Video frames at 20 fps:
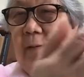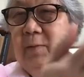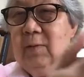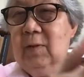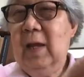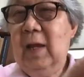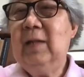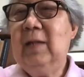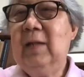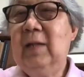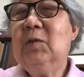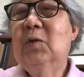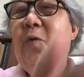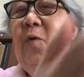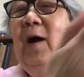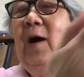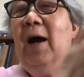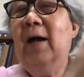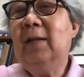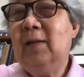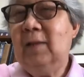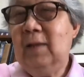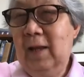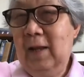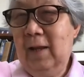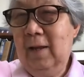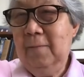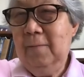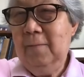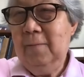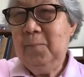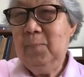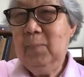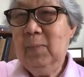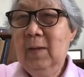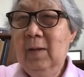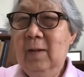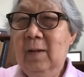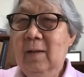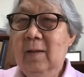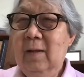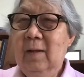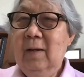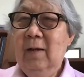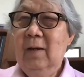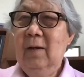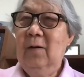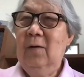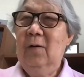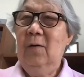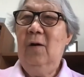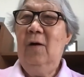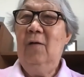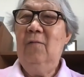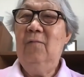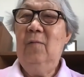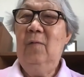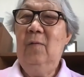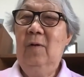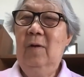status quo ante, you know,